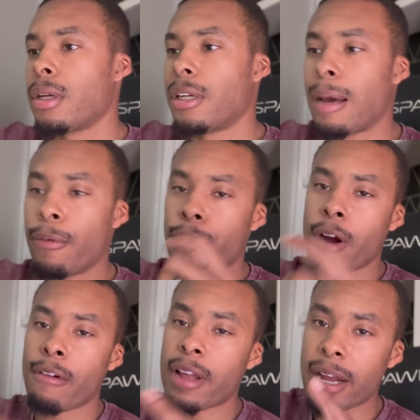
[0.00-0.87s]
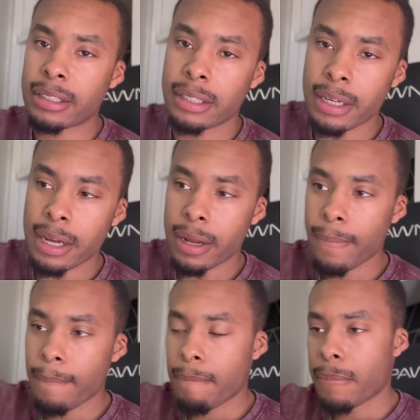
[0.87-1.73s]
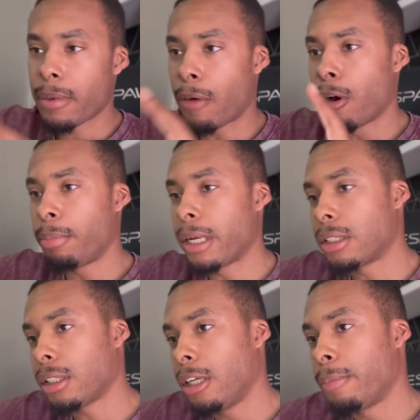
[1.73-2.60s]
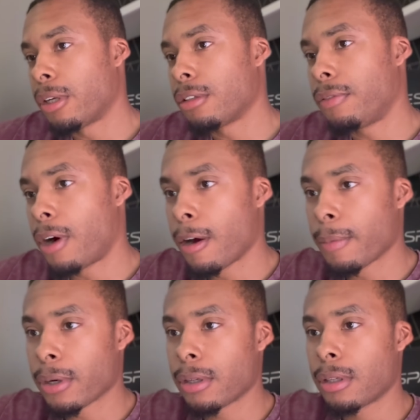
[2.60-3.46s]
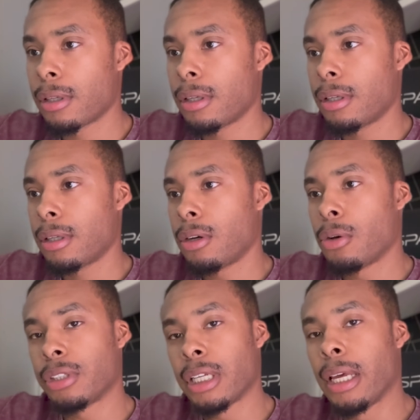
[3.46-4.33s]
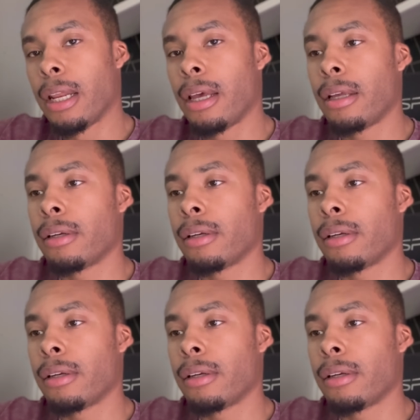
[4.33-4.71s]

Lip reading: Now, before I react to that, I want to play this clip of this farmer on CNN.